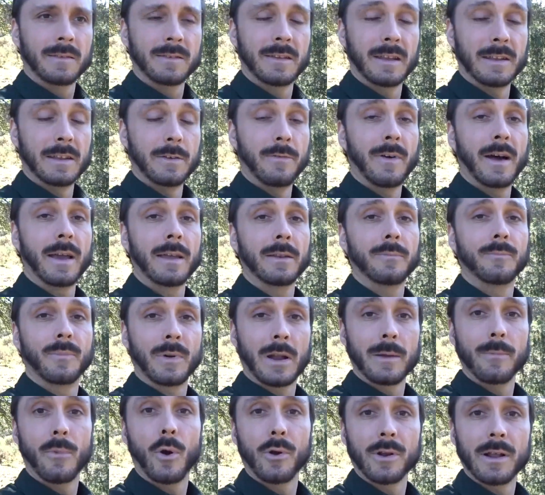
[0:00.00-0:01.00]
the divine
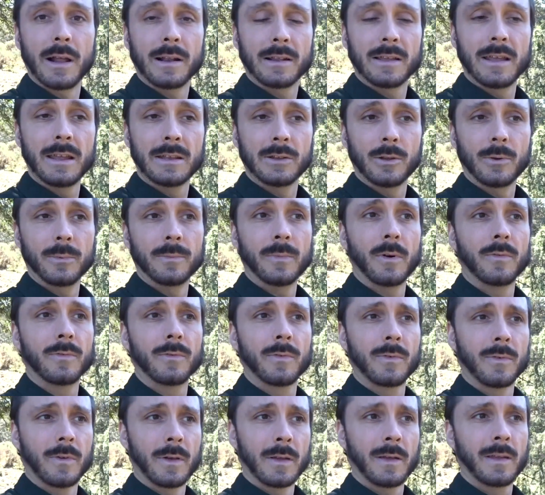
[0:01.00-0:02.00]
primordial kingdom
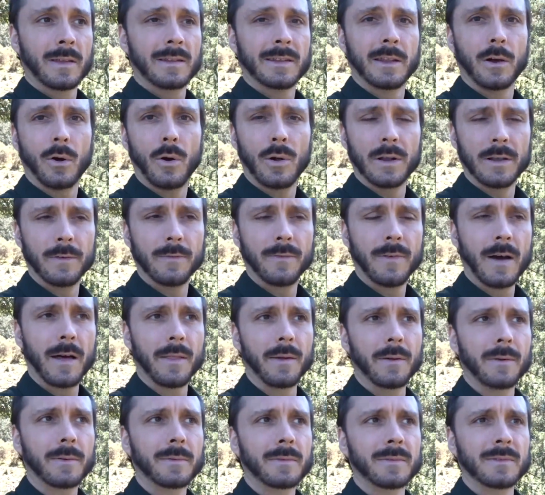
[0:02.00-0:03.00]
of the Holy
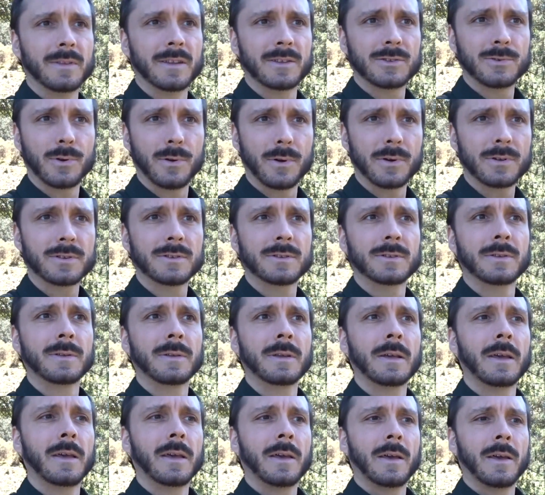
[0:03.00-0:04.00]
Father, the source
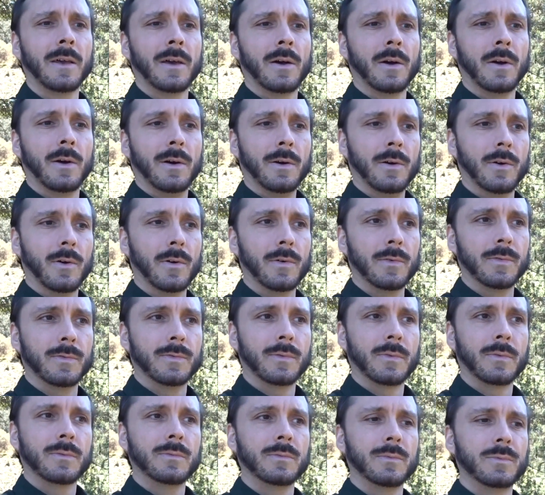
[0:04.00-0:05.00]

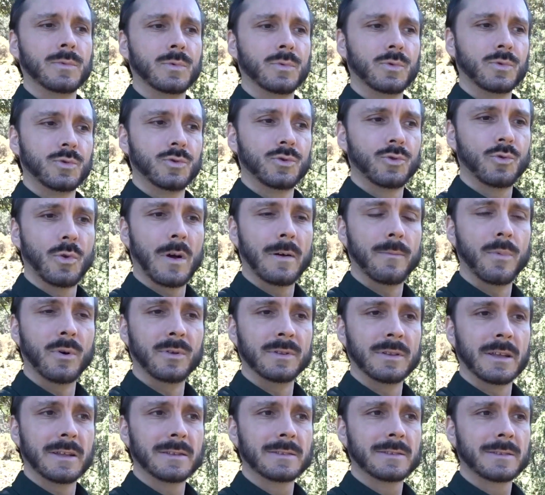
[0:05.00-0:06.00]
of true
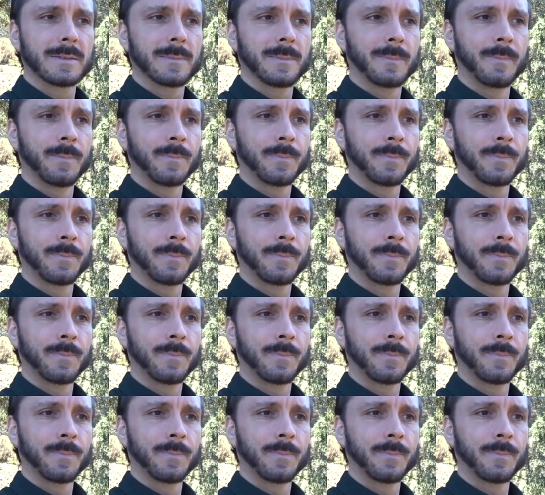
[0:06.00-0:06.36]
abundance.